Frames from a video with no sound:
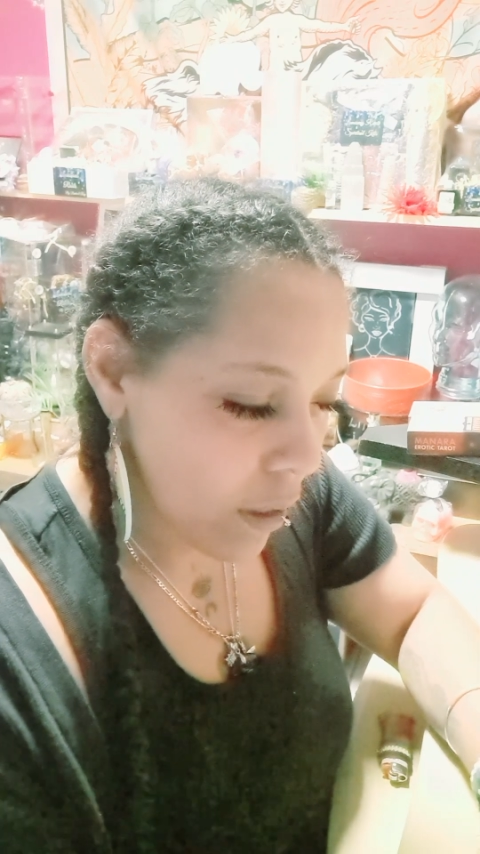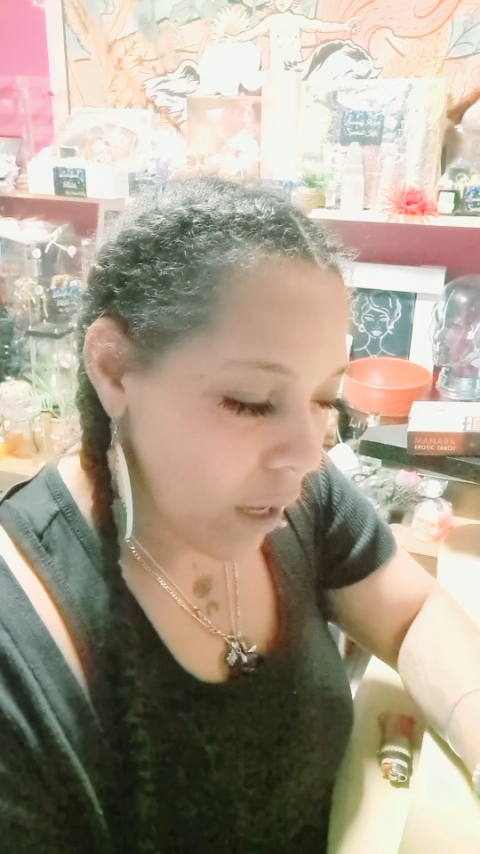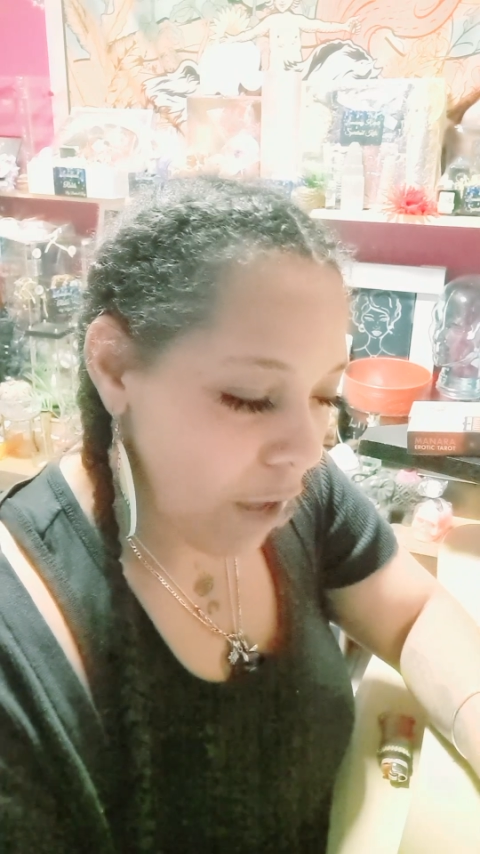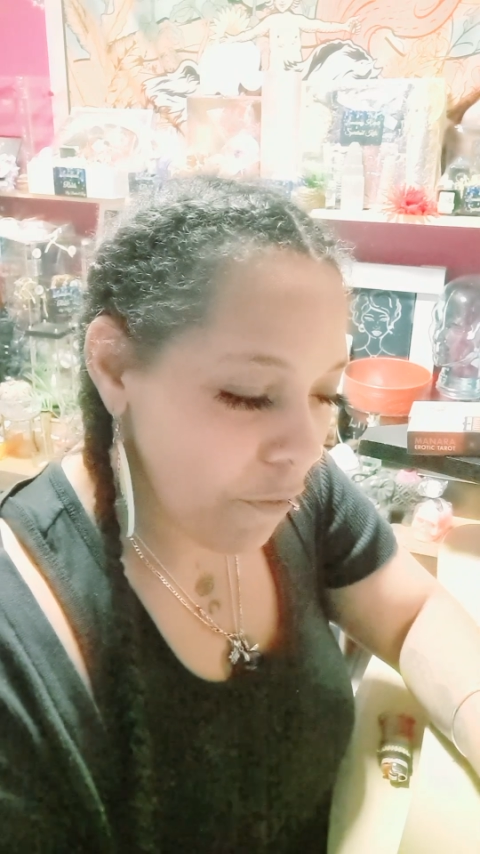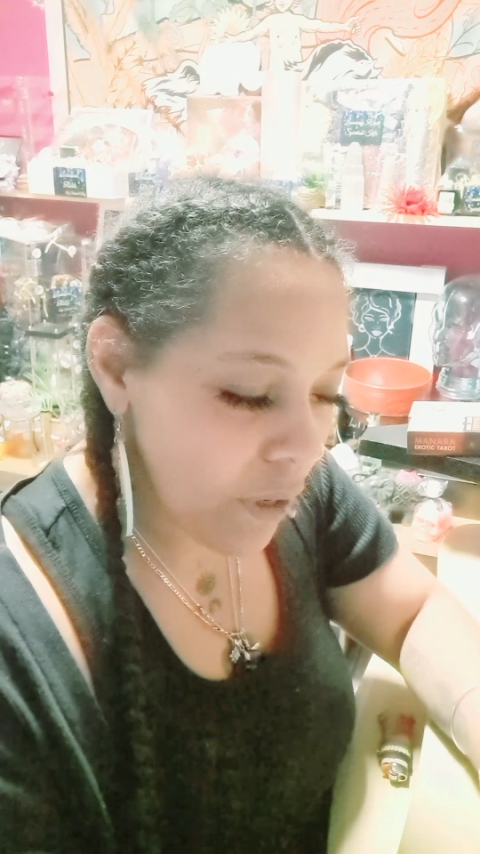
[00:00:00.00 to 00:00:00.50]

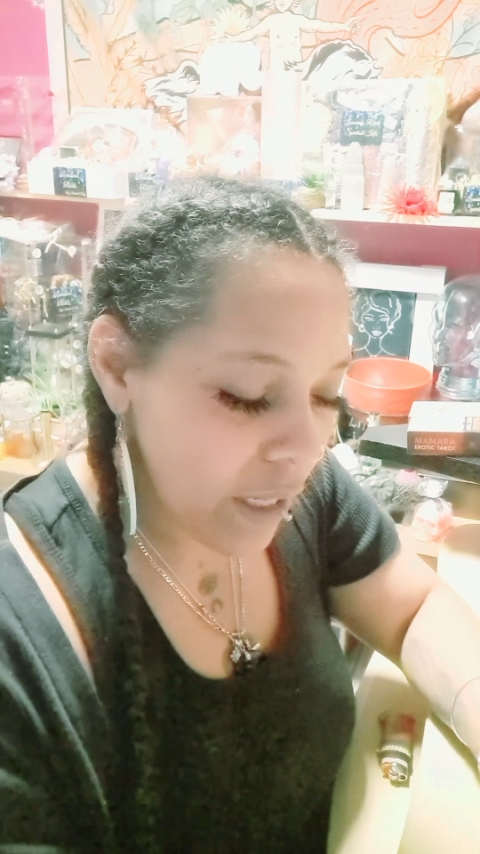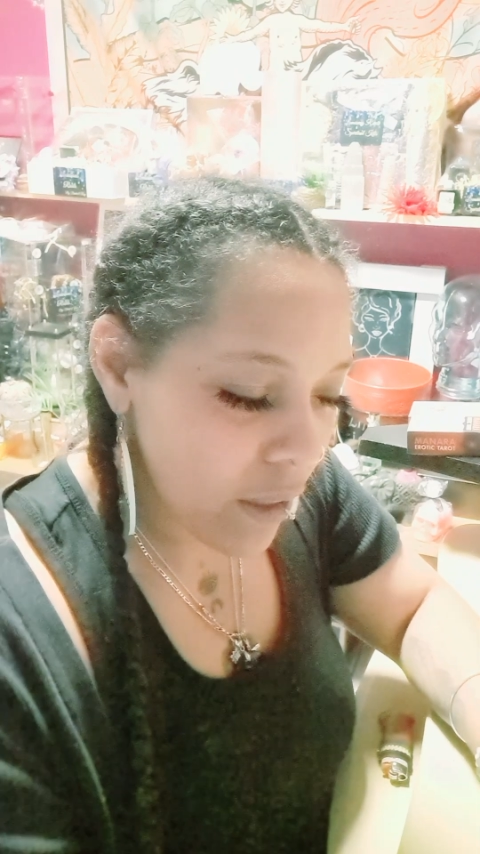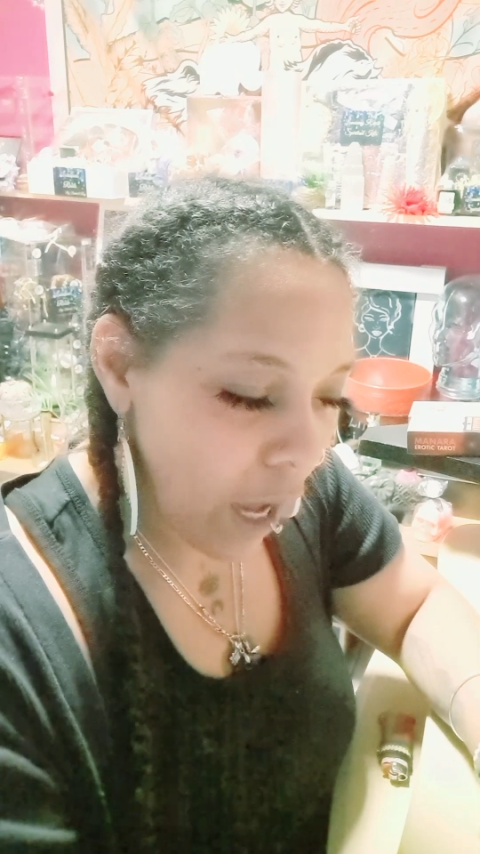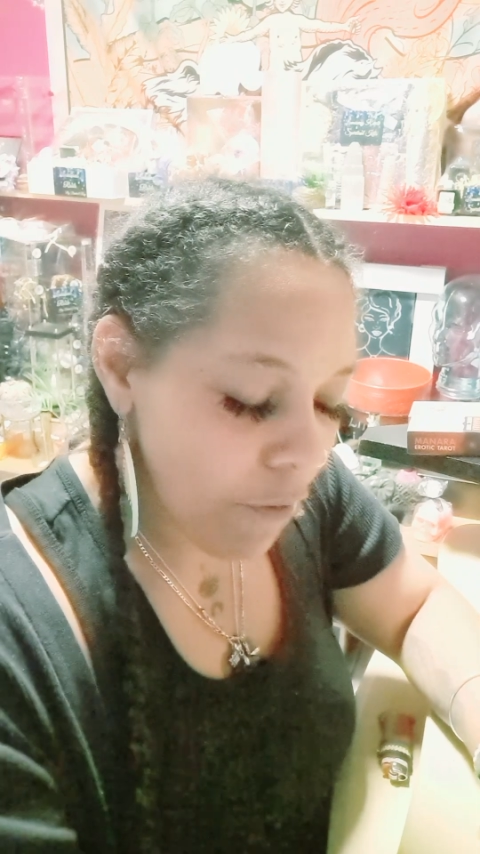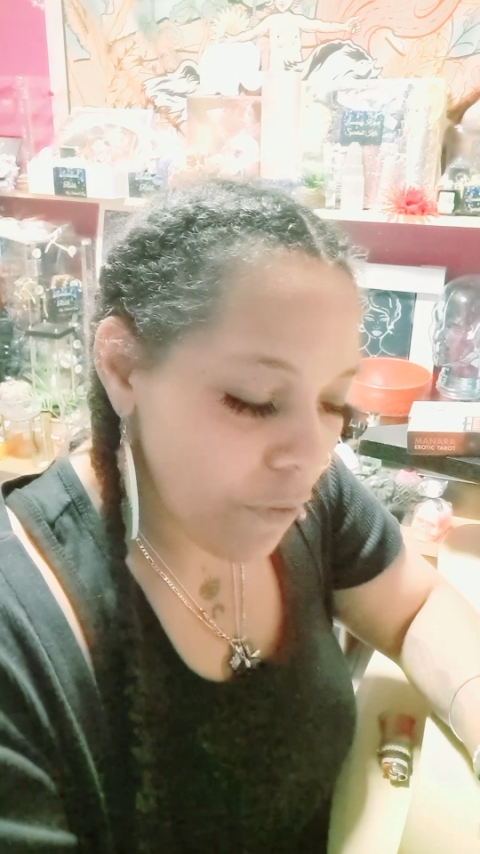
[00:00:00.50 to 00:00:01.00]
I feel like
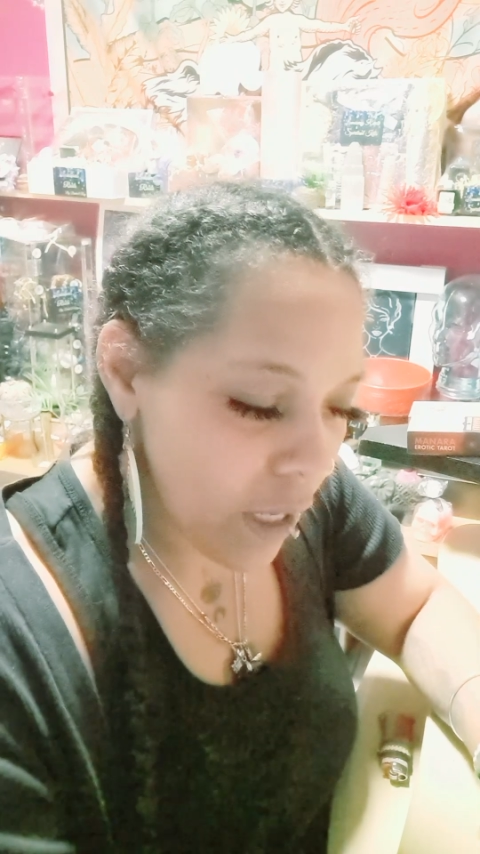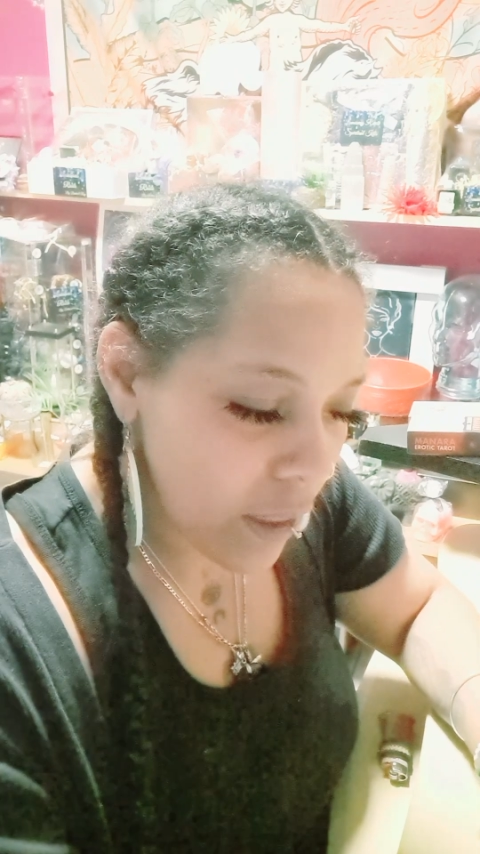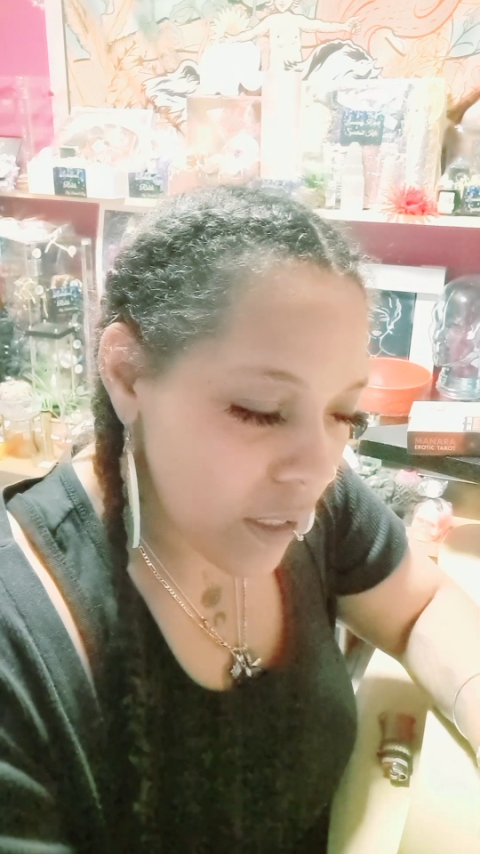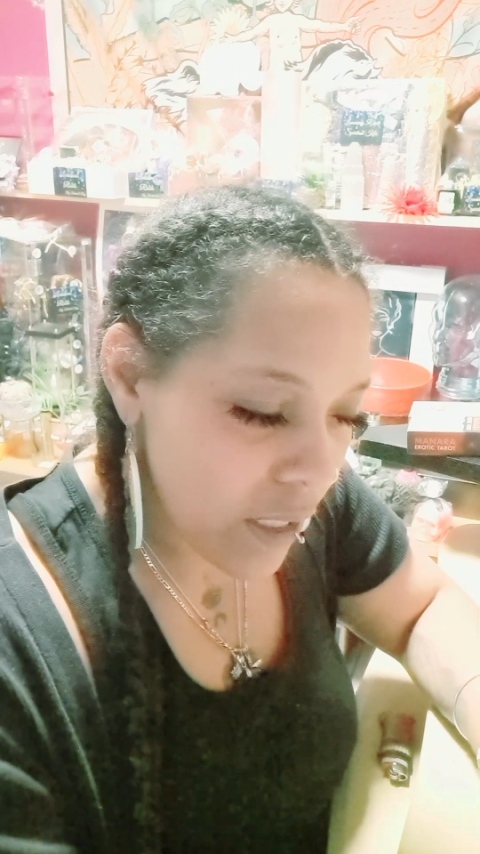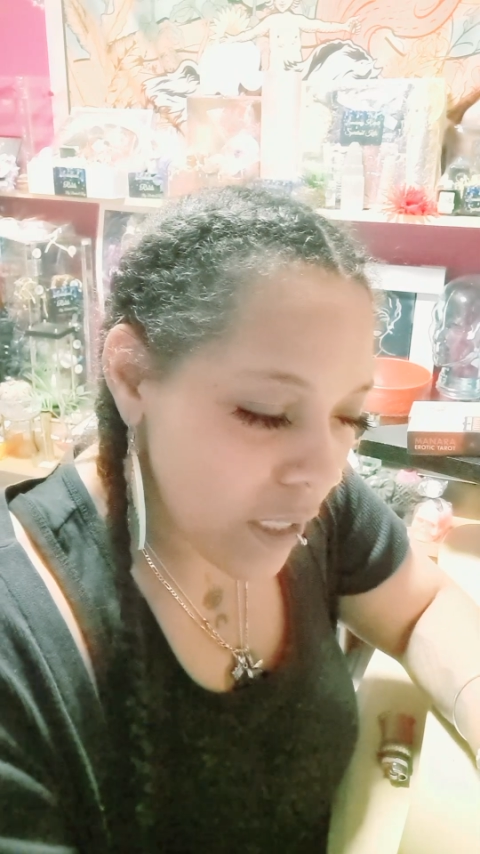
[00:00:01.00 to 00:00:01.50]
I feel like
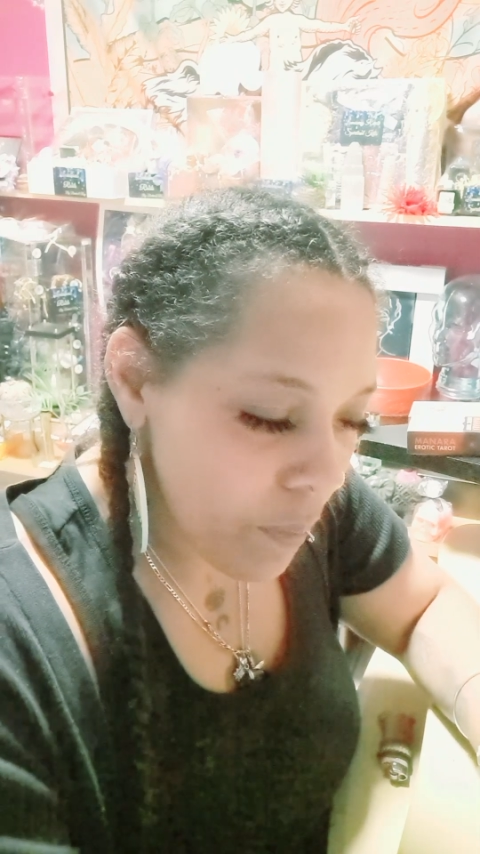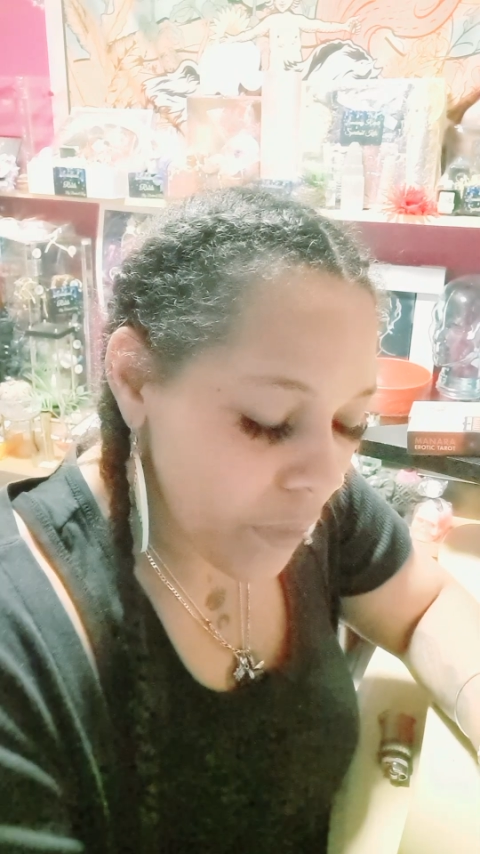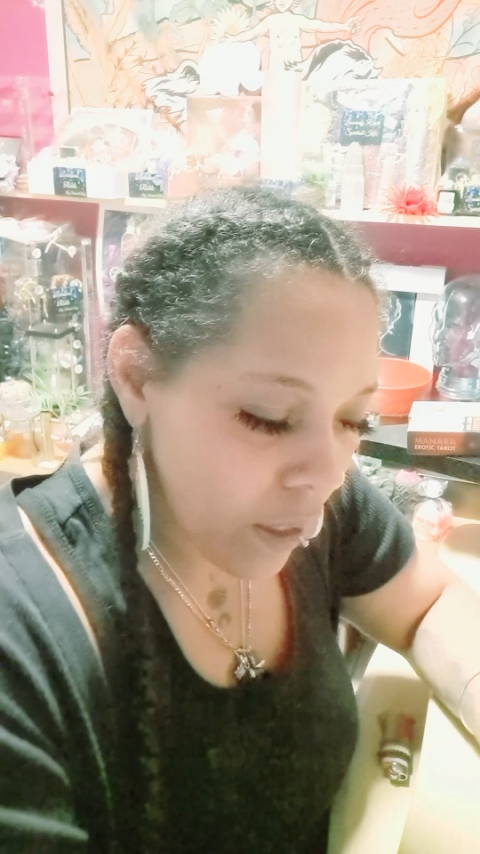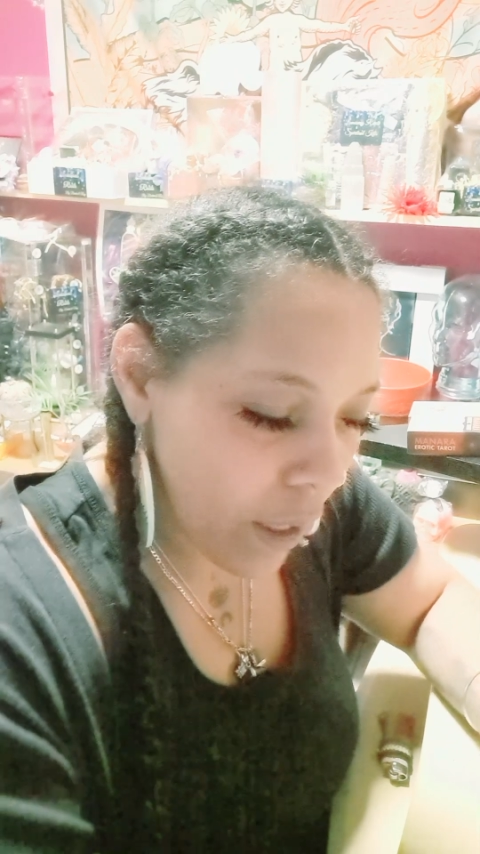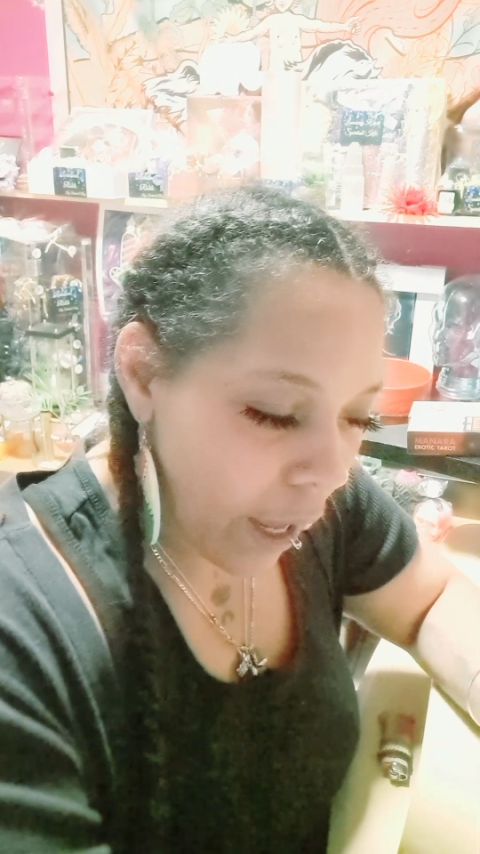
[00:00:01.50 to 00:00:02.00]
there's something